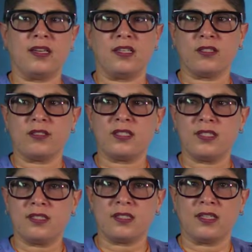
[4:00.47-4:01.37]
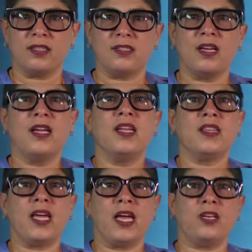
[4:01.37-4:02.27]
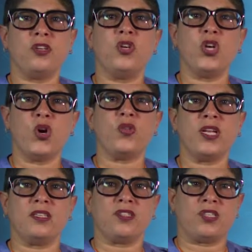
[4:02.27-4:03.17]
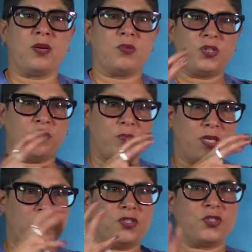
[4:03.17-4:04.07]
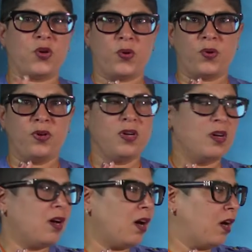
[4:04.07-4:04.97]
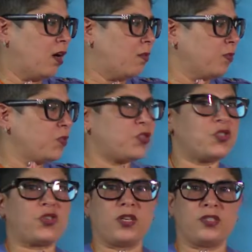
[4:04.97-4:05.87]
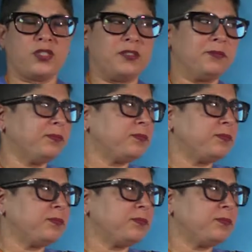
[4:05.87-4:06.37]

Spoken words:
and inconsistent, then you know that the shape shouldn't be so structured.